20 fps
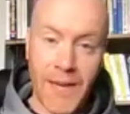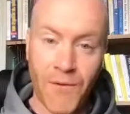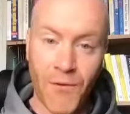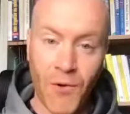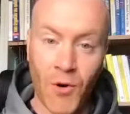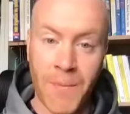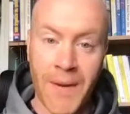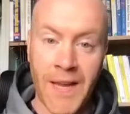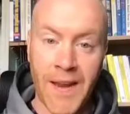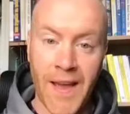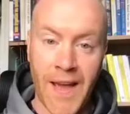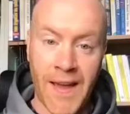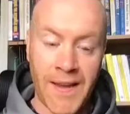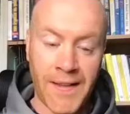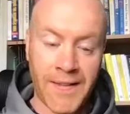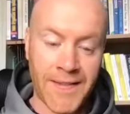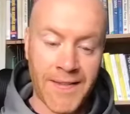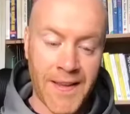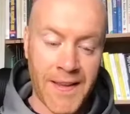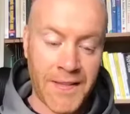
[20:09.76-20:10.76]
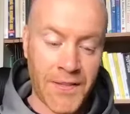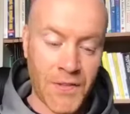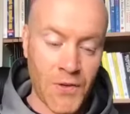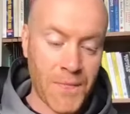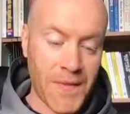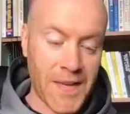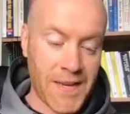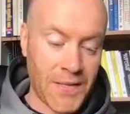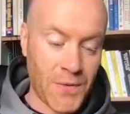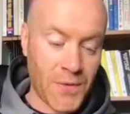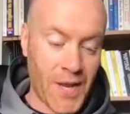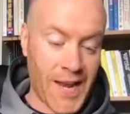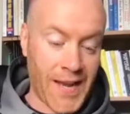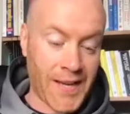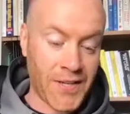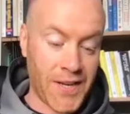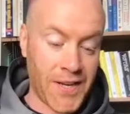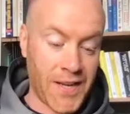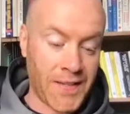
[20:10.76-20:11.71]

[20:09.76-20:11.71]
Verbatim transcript: robot, and it's something as well. Actually,